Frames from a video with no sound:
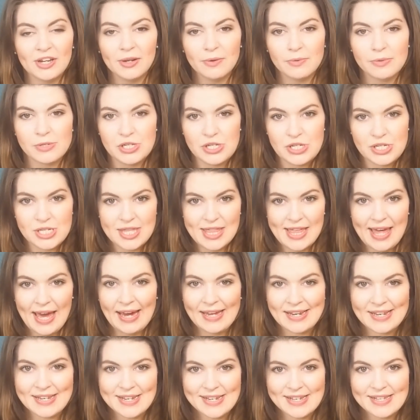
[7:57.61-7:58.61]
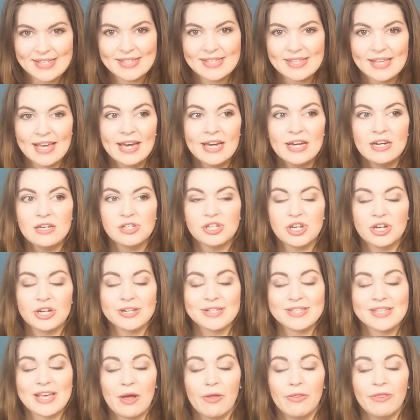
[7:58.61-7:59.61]
It was just the edges.
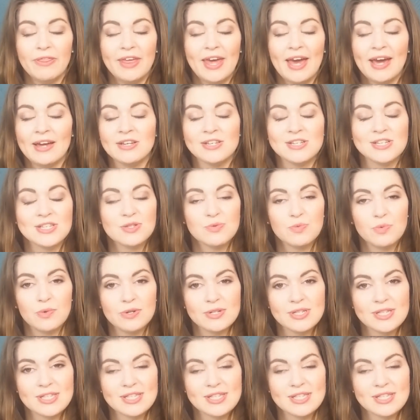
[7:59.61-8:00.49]
Turns out the edges was